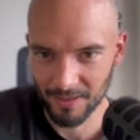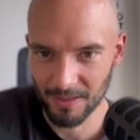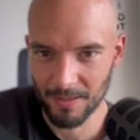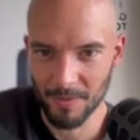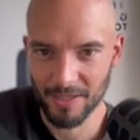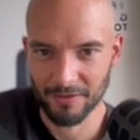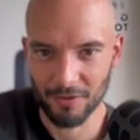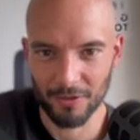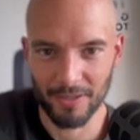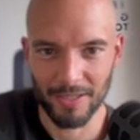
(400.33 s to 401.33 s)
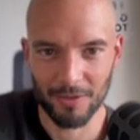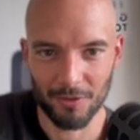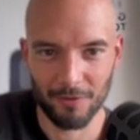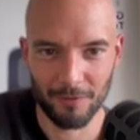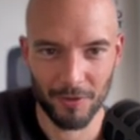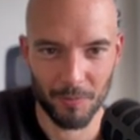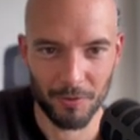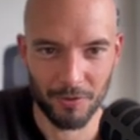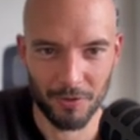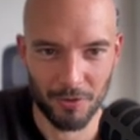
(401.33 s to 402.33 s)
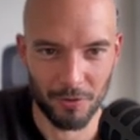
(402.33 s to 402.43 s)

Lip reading: key milestones and uncovering potential